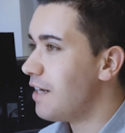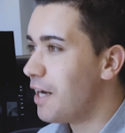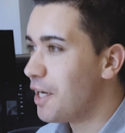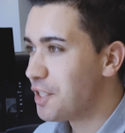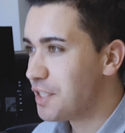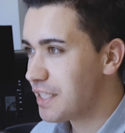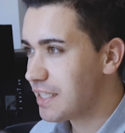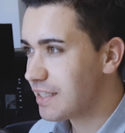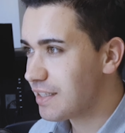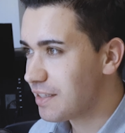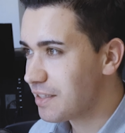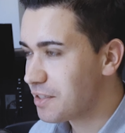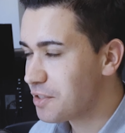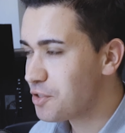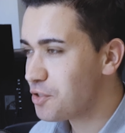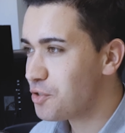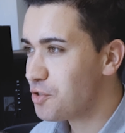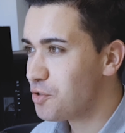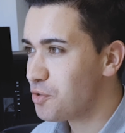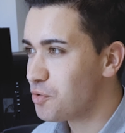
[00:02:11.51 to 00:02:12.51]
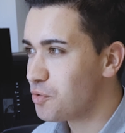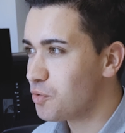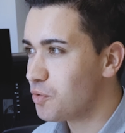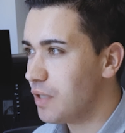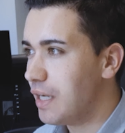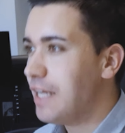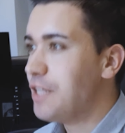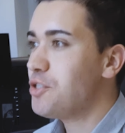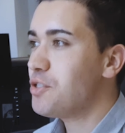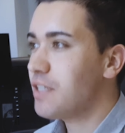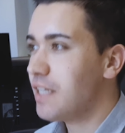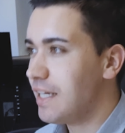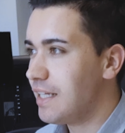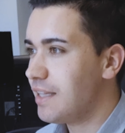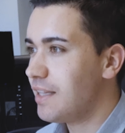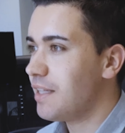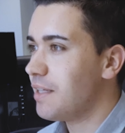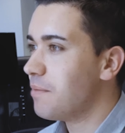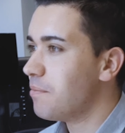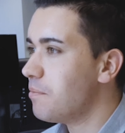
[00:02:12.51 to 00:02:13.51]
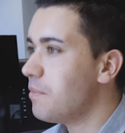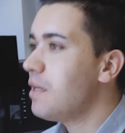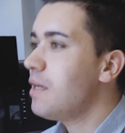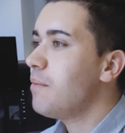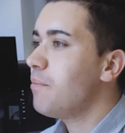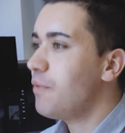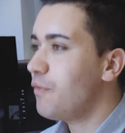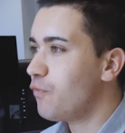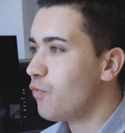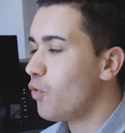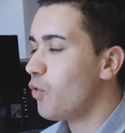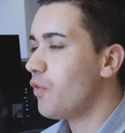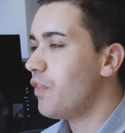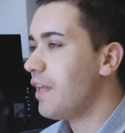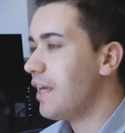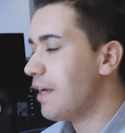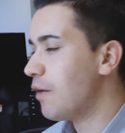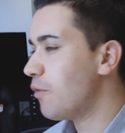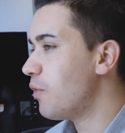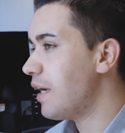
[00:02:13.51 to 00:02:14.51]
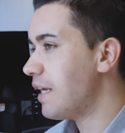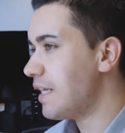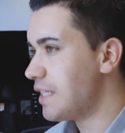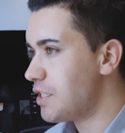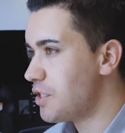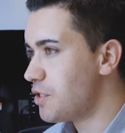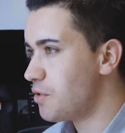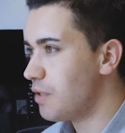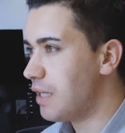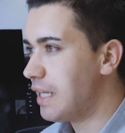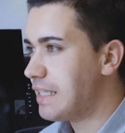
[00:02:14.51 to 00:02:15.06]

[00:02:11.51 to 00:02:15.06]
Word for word: articles to educate them before they are ready to,